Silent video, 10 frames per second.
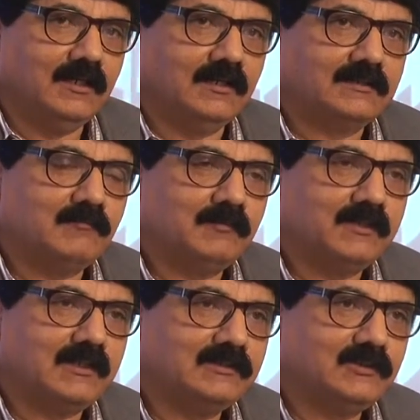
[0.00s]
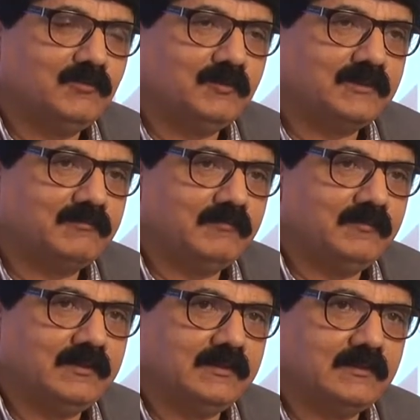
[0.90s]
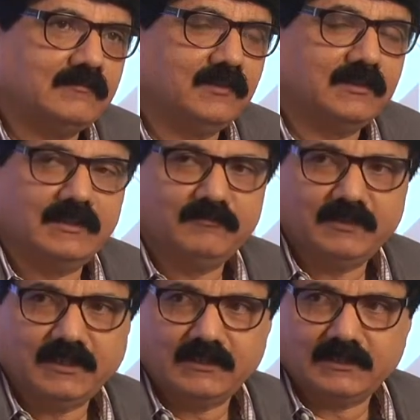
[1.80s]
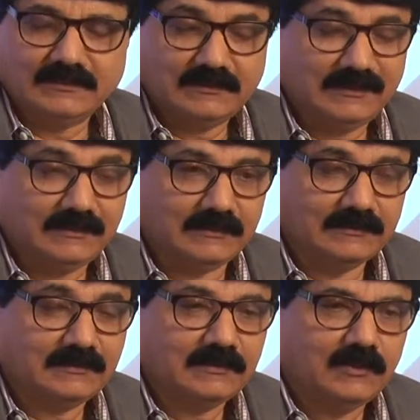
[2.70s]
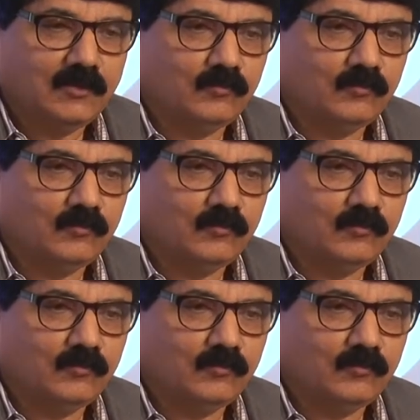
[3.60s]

Uh, some of the consumers, when we were working with our consultants,